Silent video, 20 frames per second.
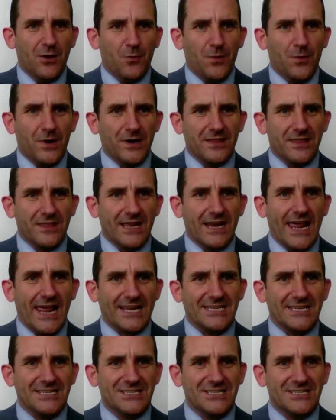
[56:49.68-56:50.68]
one of their
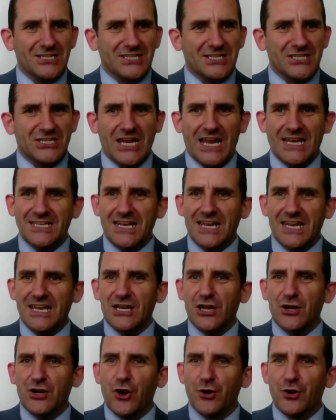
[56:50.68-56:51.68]
lackeys to send it
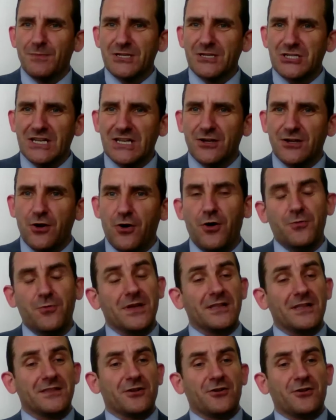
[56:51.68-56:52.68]
in anonymously and go, "Oh, we
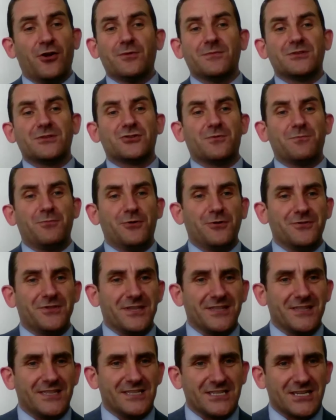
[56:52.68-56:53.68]
had an anonymous report
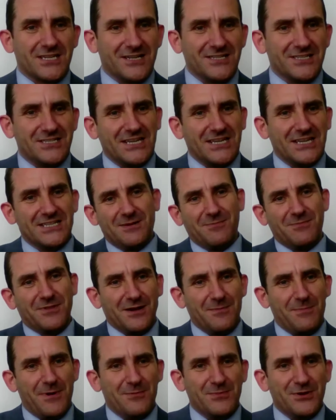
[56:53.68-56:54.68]
that this guy said
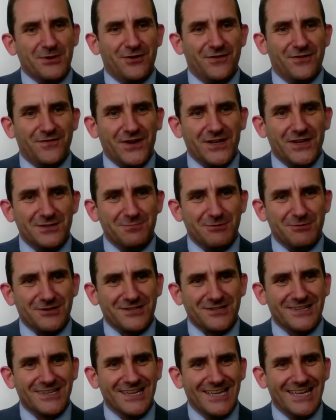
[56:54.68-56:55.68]
something about me on
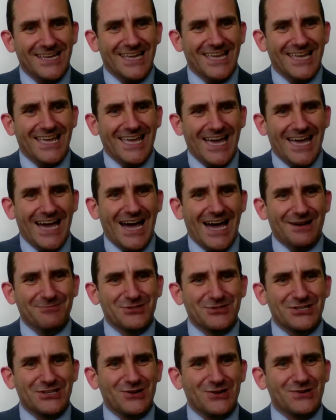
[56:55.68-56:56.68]
Facebook."
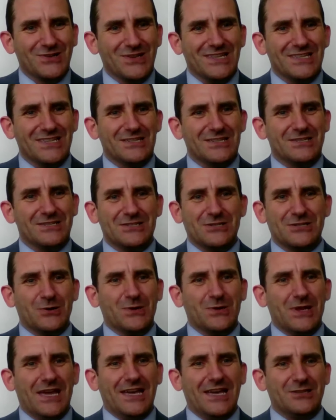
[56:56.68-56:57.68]
So
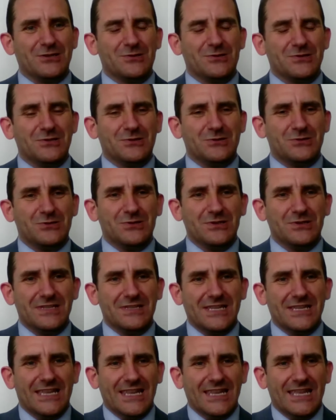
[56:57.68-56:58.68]
yeah,
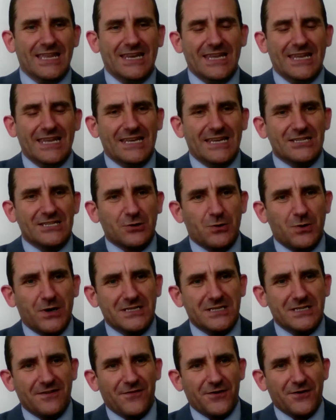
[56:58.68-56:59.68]
it is
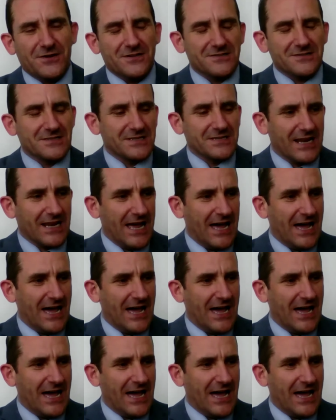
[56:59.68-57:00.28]
quite difficult.